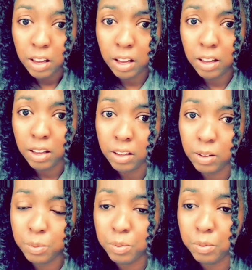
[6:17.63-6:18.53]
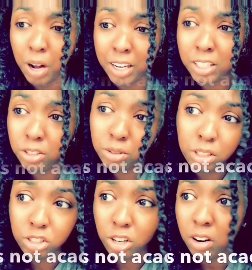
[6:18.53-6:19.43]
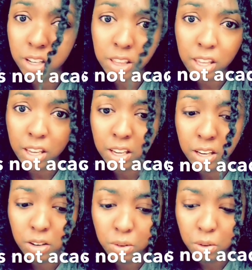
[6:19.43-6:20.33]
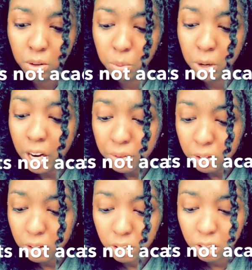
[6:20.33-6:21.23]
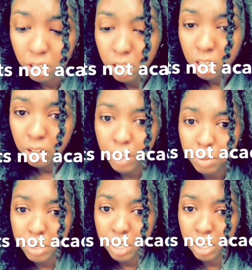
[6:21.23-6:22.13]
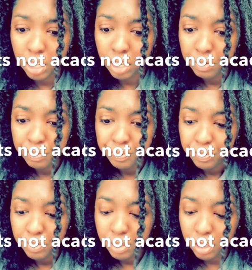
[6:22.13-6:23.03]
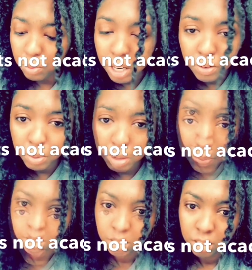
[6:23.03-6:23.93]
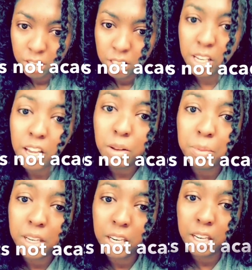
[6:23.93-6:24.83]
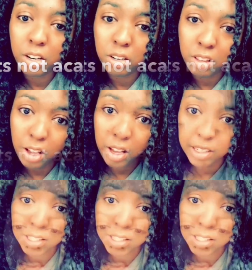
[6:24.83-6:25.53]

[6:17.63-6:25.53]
Um, I can do a drawing thing, you know, or whatever, maybe, you know, whatever it may be. Tell me your thoughts.